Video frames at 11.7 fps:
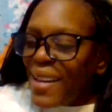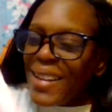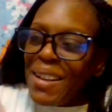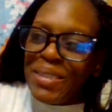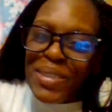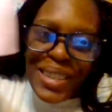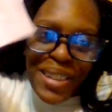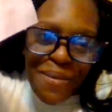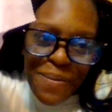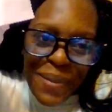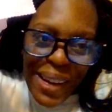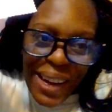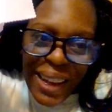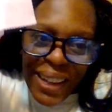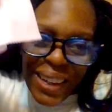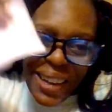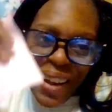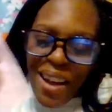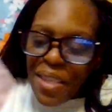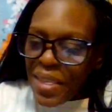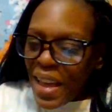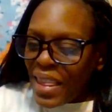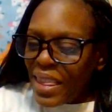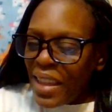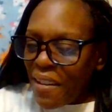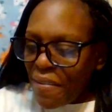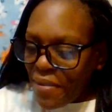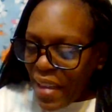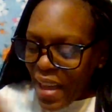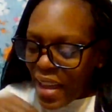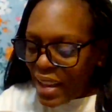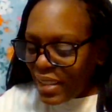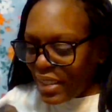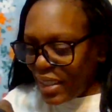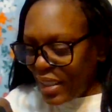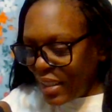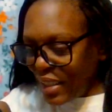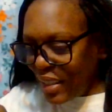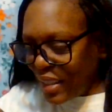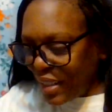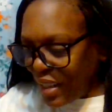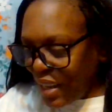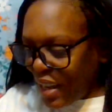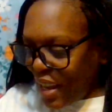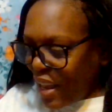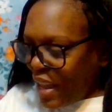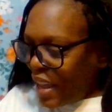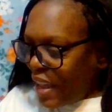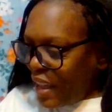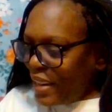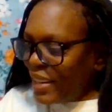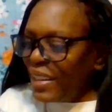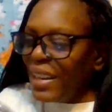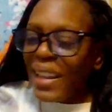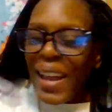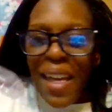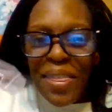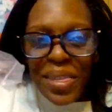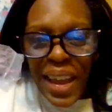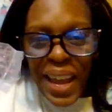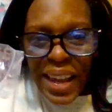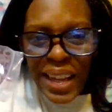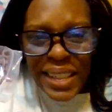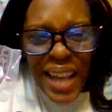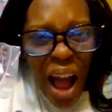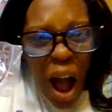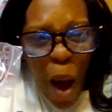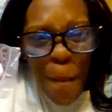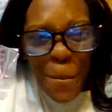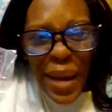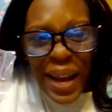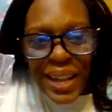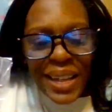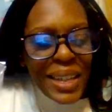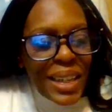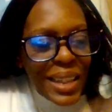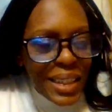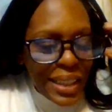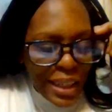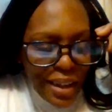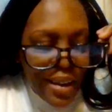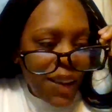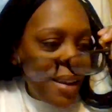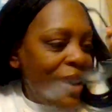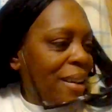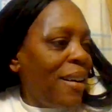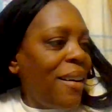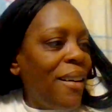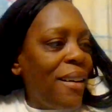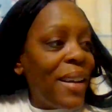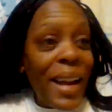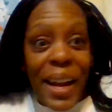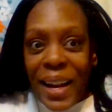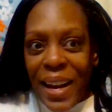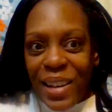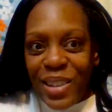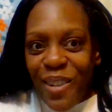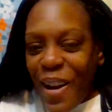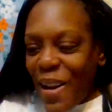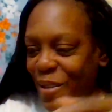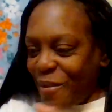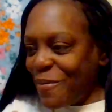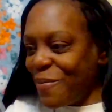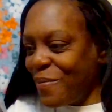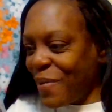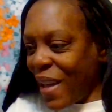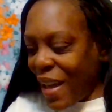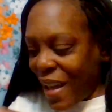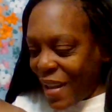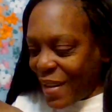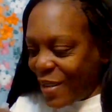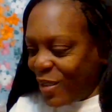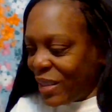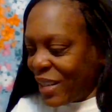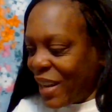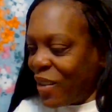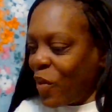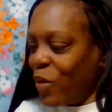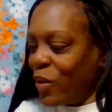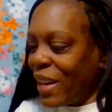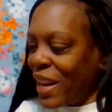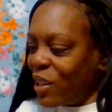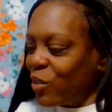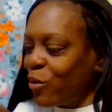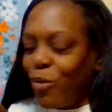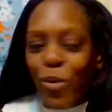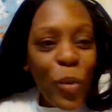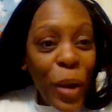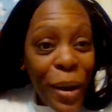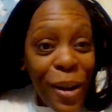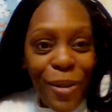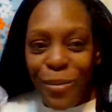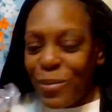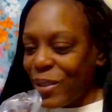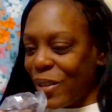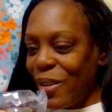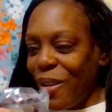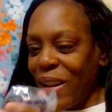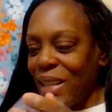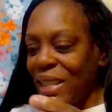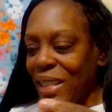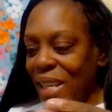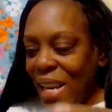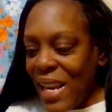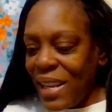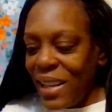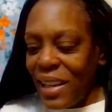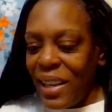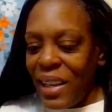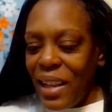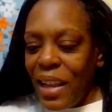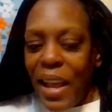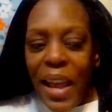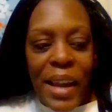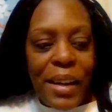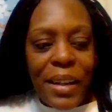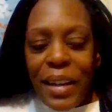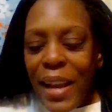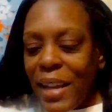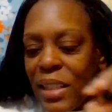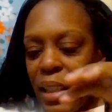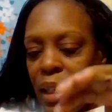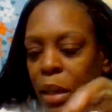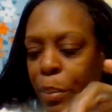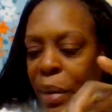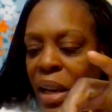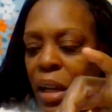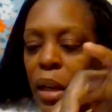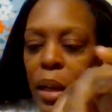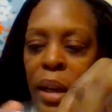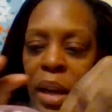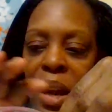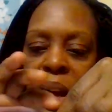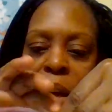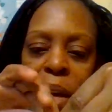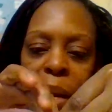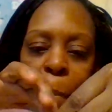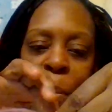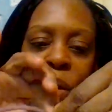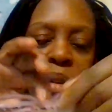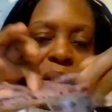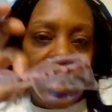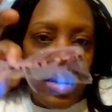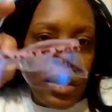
comes with a pink cloth i love it and look at these oh my goodness oh i gotta try them out i gotta gotta wear them so y'all can see and it has the pink uh, leopard